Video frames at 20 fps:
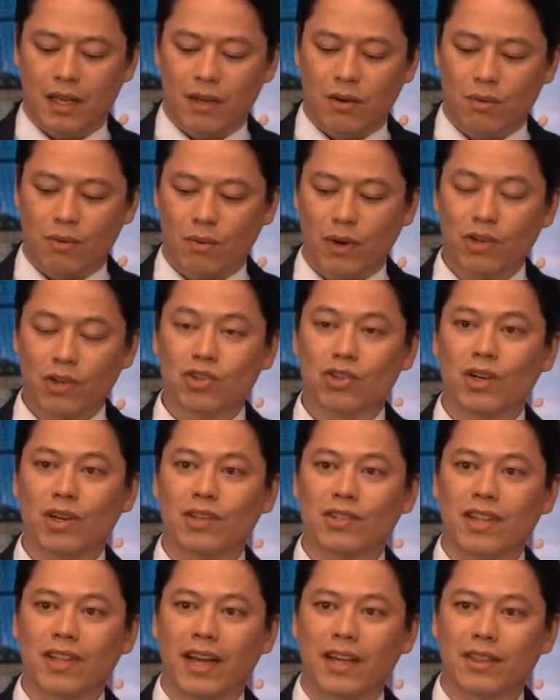Russia
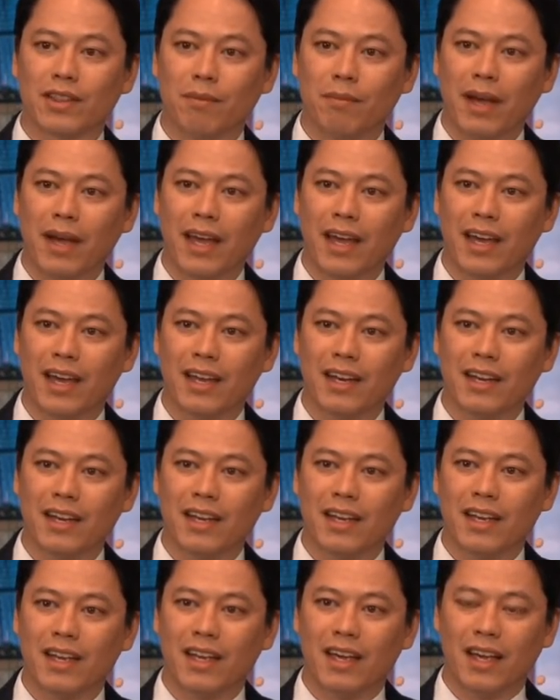is like the man
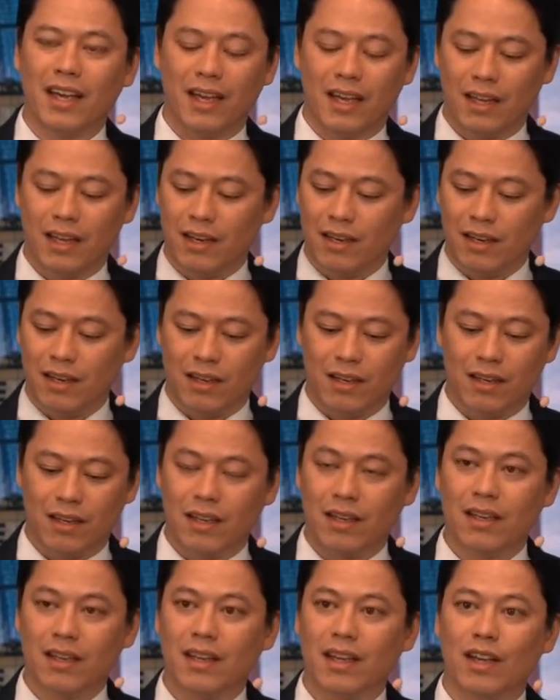and
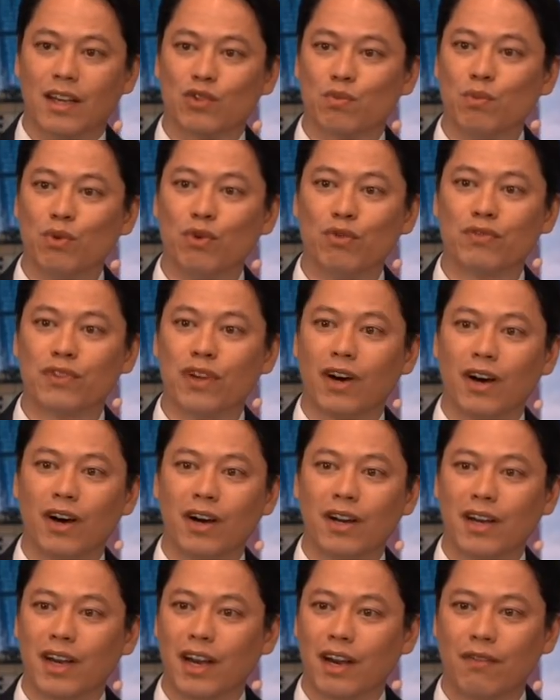has moved
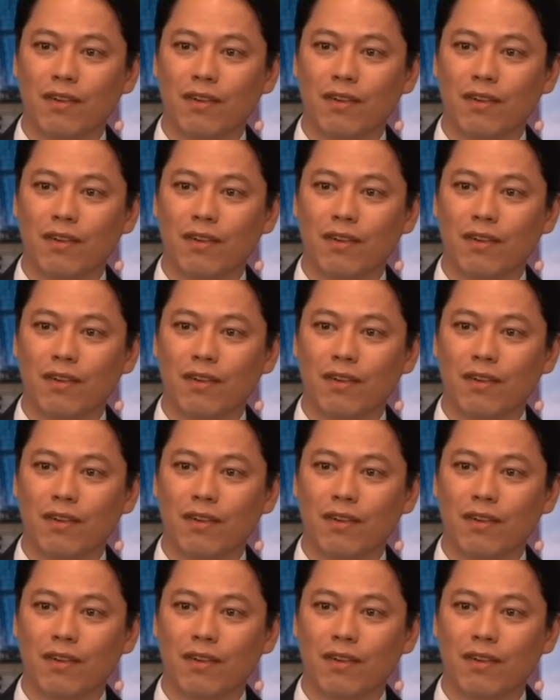on.